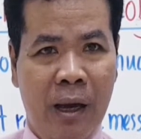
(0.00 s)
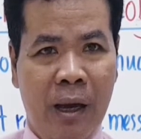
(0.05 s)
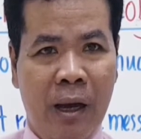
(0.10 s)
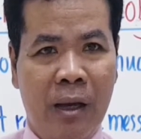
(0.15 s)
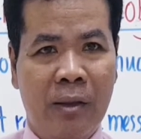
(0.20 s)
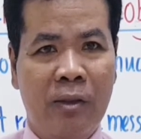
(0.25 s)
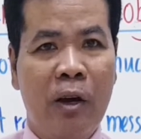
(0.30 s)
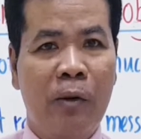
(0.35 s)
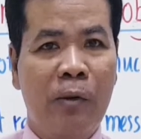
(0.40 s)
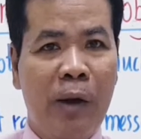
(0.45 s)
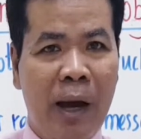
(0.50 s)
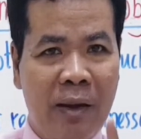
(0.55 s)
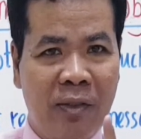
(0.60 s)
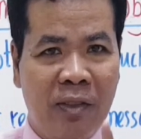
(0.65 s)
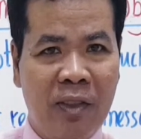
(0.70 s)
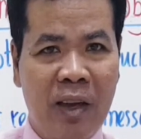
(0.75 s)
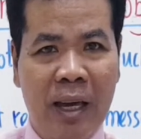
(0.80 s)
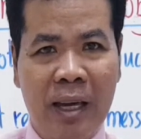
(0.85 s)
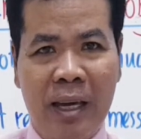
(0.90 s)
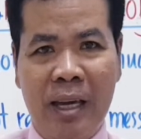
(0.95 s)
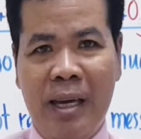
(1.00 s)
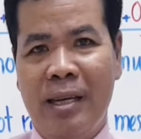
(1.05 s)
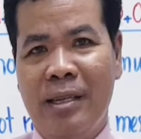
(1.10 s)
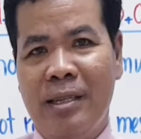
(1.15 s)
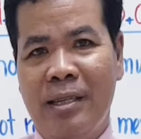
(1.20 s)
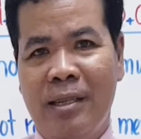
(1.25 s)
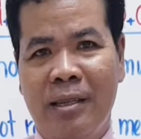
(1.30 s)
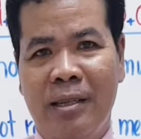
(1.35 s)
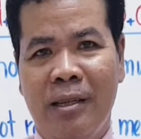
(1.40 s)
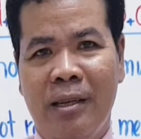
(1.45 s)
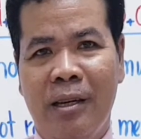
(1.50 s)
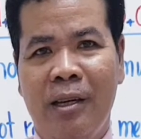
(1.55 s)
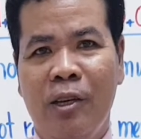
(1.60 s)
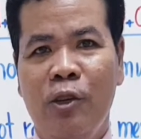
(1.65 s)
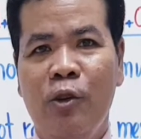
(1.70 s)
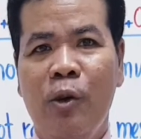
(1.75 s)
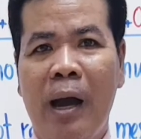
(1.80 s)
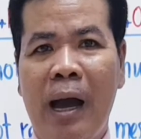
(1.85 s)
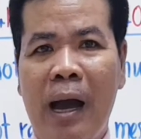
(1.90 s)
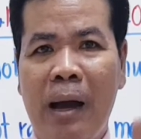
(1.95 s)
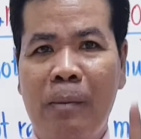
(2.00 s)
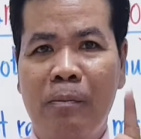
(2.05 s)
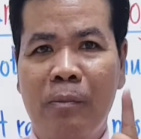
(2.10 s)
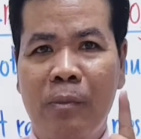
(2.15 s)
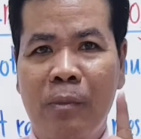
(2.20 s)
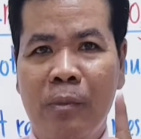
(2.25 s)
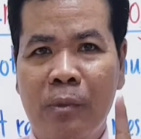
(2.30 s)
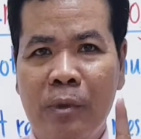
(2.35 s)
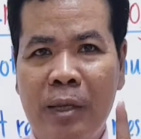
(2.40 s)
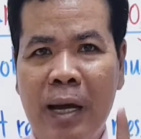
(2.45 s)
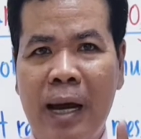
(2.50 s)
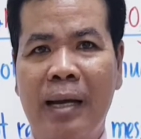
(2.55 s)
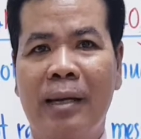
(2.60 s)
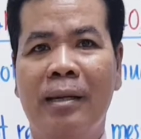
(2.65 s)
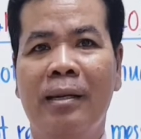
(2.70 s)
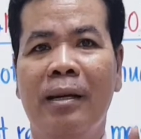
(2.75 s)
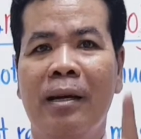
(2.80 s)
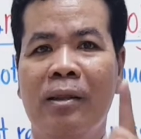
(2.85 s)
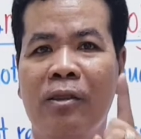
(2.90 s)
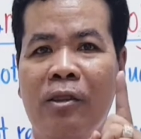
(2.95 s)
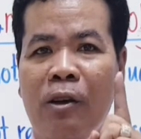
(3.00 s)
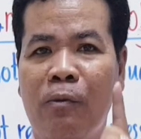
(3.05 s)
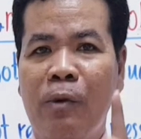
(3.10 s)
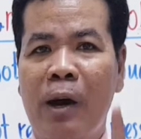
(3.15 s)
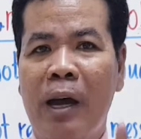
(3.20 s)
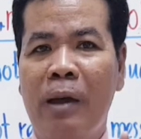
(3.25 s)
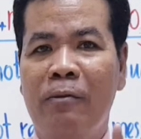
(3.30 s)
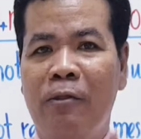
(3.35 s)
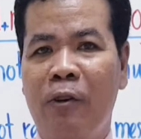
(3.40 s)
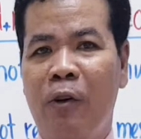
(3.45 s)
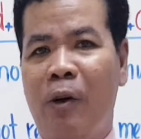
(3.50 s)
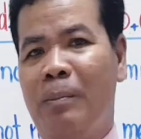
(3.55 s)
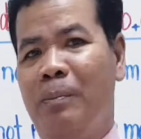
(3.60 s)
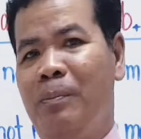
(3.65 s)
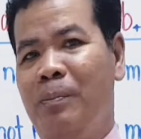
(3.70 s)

The right thing is you have done the right form.